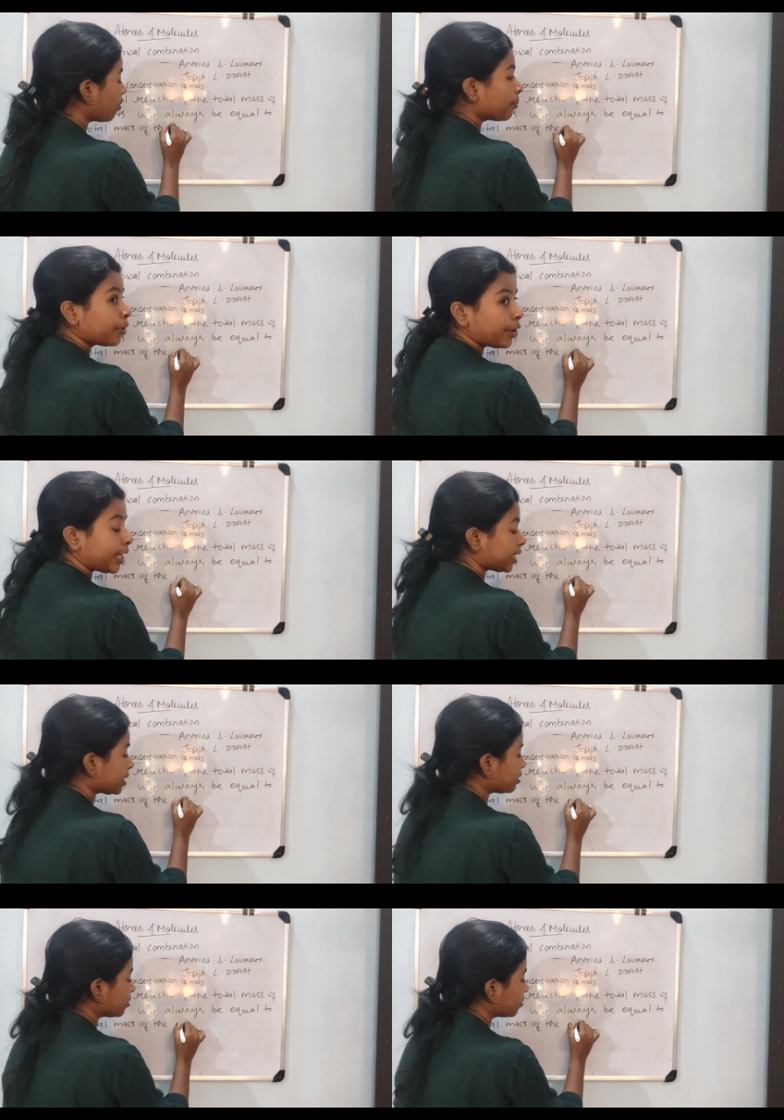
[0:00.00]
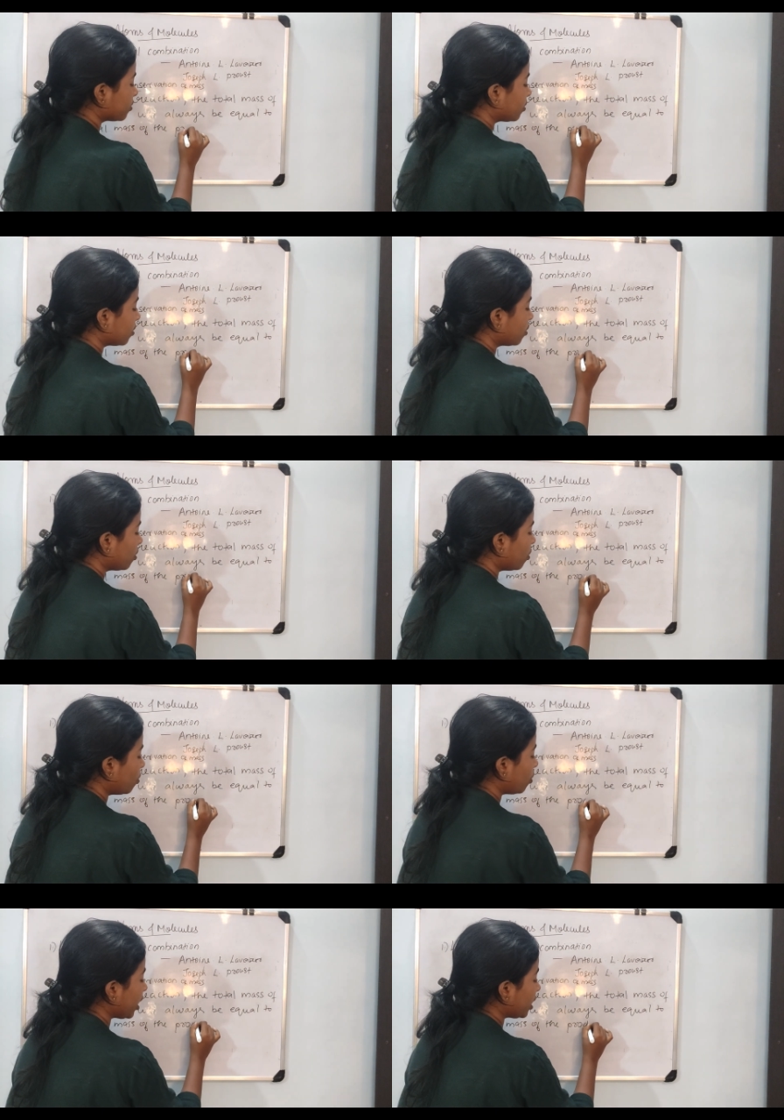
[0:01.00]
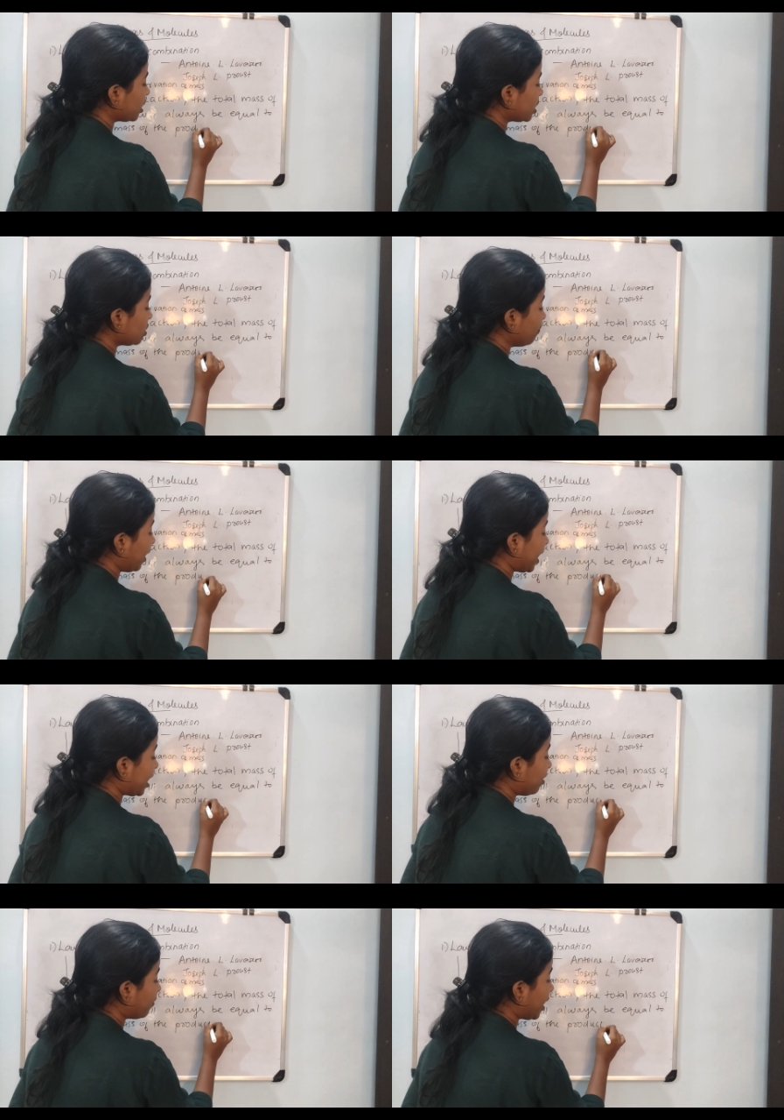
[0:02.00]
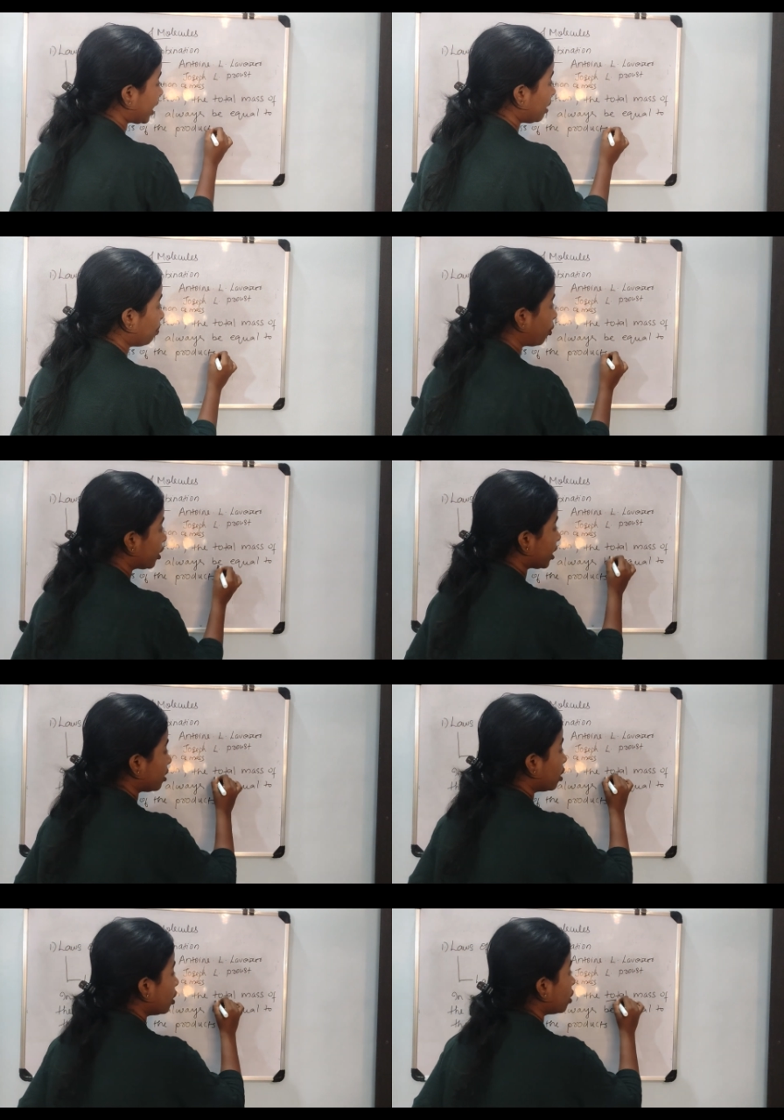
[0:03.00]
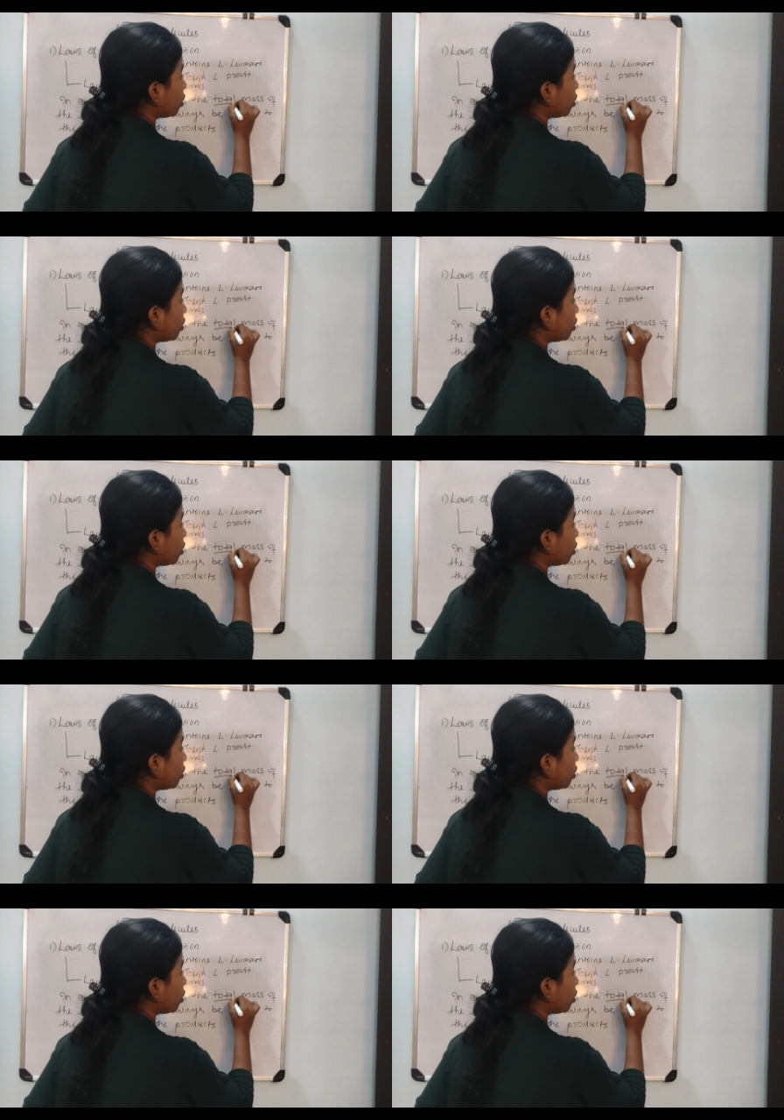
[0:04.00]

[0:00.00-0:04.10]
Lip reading: products. Okay, this is very important.